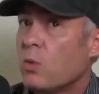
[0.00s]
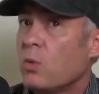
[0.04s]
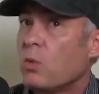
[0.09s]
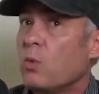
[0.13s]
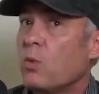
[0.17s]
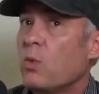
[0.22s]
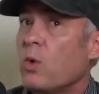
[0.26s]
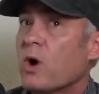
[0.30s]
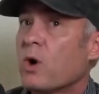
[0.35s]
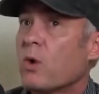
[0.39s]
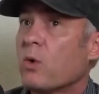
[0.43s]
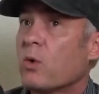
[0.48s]

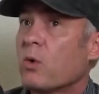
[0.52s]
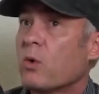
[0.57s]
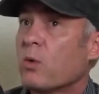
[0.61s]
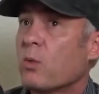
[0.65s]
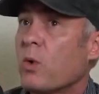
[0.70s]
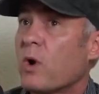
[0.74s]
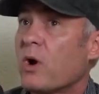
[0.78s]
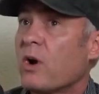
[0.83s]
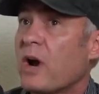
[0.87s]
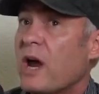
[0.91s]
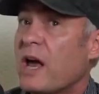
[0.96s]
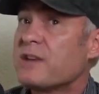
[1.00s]
where
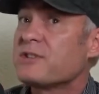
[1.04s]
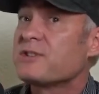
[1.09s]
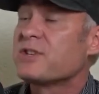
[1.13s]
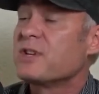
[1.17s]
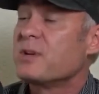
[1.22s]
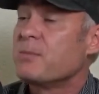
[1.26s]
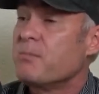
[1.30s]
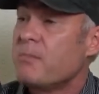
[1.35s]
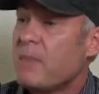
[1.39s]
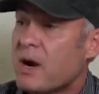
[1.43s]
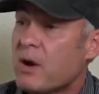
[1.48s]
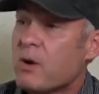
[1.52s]
where as an
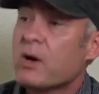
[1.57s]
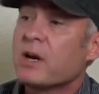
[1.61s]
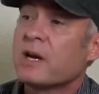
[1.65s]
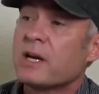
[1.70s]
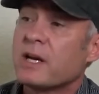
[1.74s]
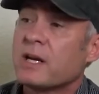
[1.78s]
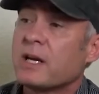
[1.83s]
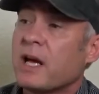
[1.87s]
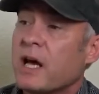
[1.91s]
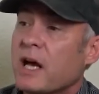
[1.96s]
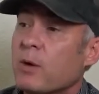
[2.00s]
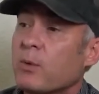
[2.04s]

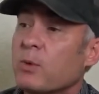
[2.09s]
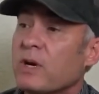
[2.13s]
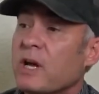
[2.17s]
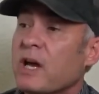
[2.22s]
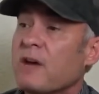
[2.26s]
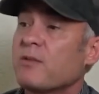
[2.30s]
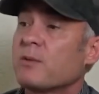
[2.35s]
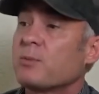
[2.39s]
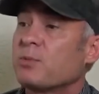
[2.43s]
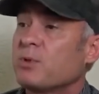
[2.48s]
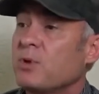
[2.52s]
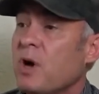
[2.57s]
American I would
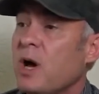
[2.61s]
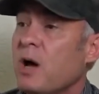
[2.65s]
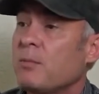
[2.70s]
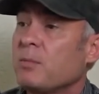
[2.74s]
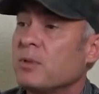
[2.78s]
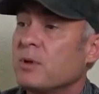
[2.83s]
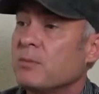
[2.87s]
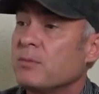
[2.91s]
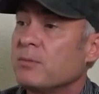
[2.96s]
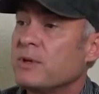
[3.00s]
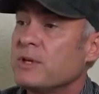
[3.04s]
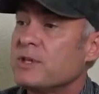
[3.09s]
have a
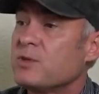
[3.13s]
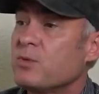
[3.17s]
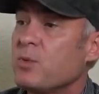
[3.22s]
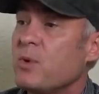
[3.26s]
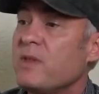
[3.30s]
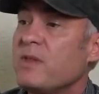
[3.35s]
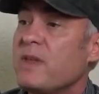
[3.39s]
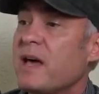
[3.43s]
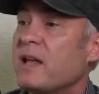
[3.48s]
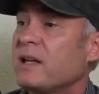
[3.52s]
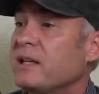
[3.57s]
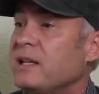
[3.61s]
problem is
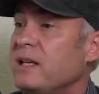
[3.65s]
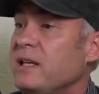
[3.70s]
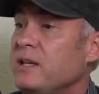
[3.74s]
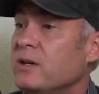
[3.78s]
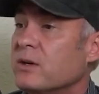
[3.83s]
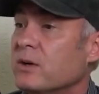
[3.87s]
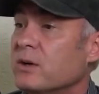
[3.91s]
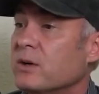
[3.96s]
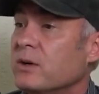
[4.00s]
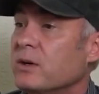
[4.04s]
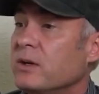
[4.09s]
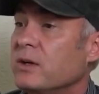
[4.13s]
when that
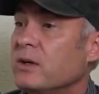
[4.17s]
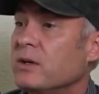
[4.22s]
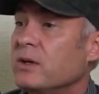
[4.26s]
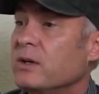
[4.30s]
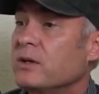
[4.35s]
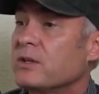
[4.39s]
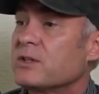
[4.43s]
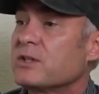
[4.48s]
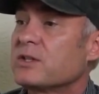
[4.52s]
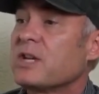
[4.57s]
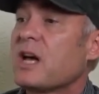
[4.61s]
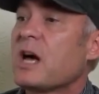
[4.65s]
leader
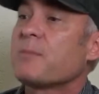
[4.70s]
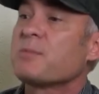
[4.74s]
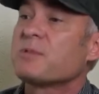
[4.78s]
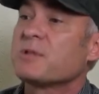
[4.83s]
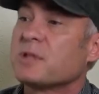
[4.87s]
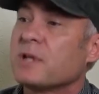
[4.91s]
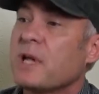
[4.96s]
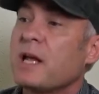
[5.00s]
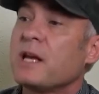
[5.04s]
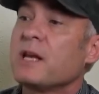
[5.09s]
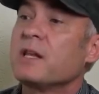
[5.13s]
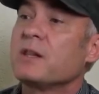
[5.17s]
stops
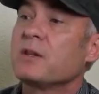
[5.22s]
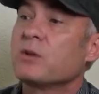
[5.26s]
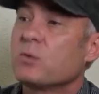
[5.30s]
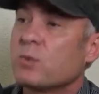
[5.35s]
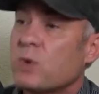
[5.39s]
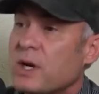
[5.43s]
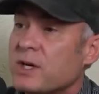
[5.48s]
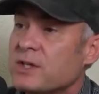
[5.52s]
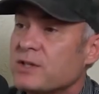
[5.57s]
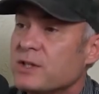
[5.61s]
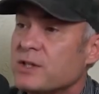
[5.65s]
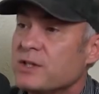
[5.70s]
letting the
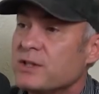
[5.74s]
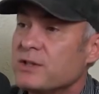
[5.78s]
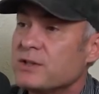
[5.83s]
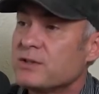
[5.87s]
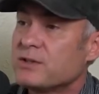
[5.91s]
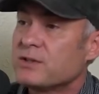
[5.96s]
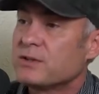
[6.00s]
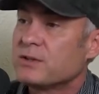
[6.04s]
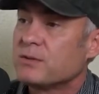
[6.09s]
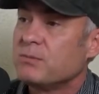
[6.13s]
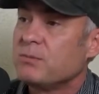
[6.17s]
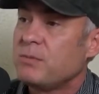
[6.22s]

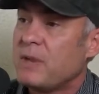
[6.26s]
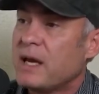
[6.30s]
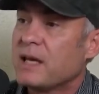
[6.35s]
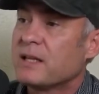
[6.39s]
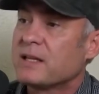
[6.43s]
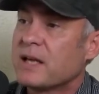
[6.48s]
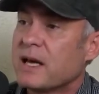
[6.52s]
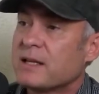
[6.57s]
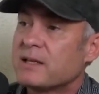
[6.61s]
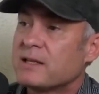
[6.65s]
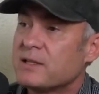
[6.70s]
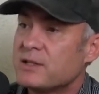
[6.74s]
Russians make
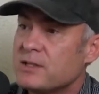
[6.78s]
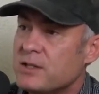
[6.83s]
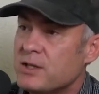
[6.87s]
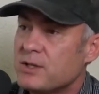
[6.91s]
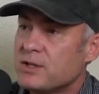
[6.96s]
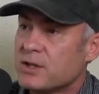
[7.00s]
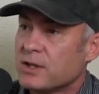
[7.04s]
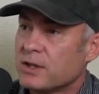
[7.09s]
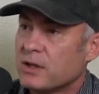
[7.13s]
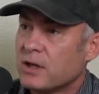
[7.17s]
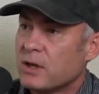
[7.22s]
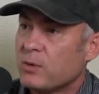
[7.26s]
that
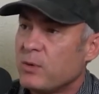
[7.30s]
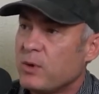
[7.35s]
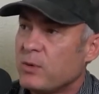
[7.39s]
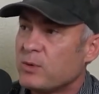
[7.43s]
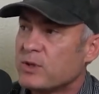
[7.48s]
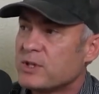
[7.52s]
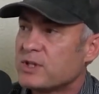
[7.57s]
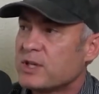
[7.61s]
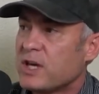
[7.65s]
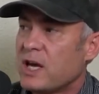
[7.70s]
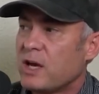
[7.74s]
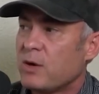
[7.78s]
decision. And we
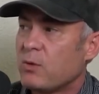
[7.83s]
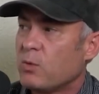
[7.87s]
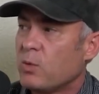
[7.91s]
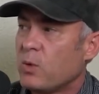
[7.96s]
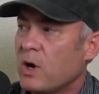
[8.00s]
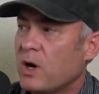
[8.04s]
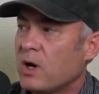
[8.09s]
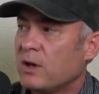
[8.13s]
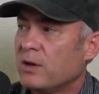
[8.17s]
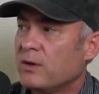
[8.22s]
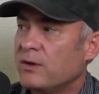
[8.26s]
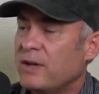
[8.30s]
would say,
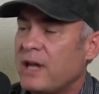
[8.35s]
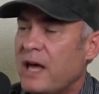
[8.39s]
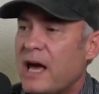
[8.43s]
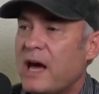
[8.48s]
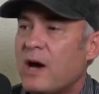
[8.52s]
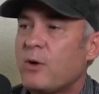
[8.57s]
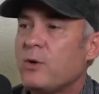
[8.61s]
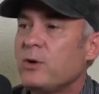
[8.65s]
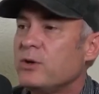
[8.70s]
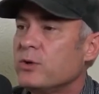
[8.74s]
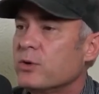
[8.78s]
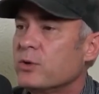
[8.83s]
well,
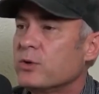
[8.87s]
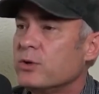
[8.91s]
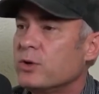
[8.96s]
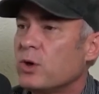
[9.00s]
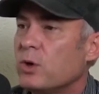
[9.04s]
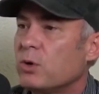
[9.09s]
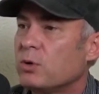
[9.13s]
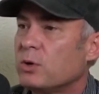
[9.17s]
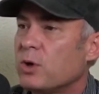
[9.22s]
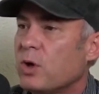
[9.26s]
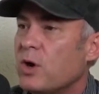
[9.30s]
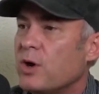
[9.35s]
now you're
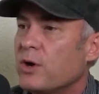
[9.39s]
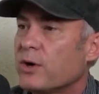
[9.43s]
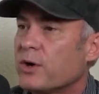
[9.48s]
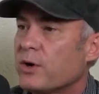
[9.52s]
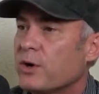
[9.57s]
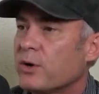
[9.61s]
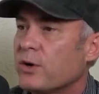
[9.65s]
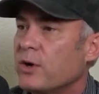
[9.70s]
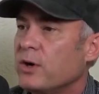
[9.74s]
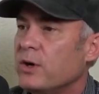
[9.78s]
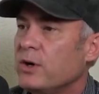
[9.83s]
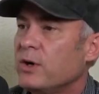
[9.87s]
no
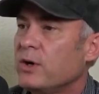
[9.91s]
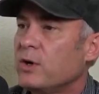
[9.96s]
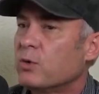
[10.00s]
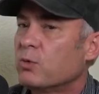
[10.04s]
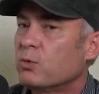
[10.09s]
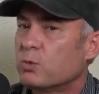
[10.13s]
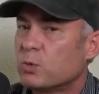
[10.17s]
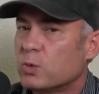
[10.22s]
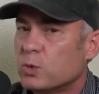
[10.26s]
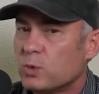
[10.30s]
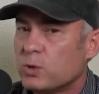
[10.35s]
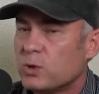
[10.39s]
longer
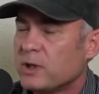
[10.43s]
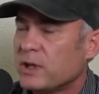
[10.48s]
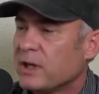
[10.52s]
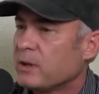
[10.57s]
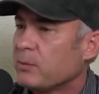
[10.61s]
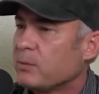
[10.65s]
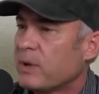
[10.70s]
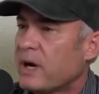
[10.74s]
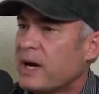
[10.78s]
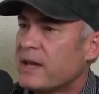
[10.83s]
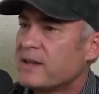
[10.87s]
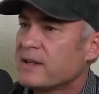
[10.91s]

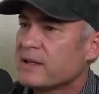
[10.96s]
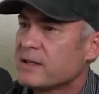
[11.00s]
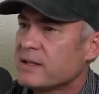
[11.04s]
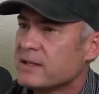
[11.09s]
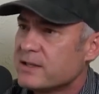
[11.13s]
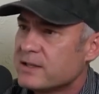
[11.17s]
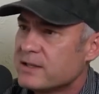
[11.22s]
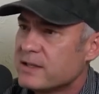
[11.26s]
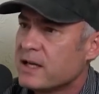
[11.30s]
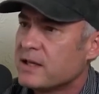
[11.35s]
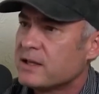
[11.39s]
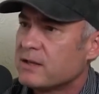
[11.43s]
ruling by the
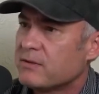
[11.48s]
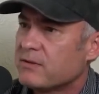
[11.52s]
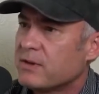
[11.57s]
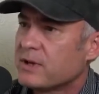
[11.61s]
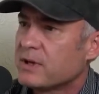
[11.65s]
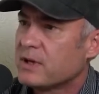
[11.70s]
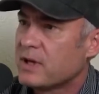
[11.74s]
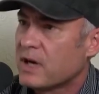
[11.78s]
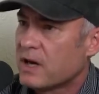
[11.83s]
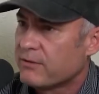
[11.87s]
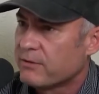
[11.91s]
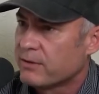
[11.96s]
consent of the
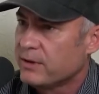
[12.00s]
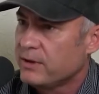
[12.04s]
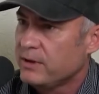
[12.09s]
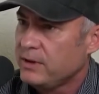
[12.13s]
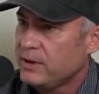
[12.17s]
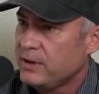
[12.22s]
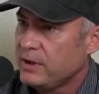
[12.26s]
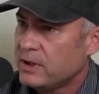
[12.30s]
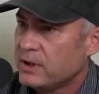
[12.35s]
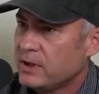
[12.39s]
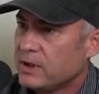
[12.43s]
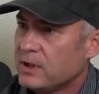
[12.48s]

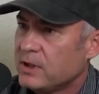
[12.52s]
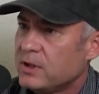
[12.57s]
governed.